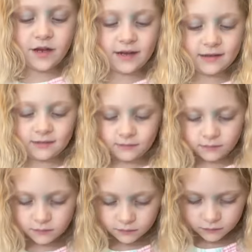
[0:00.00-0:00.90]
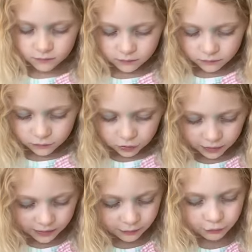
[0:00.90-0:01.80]
Yes. You
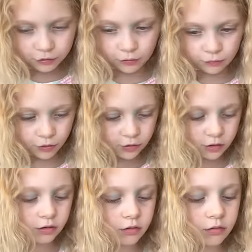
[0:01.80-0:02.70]
can't walk on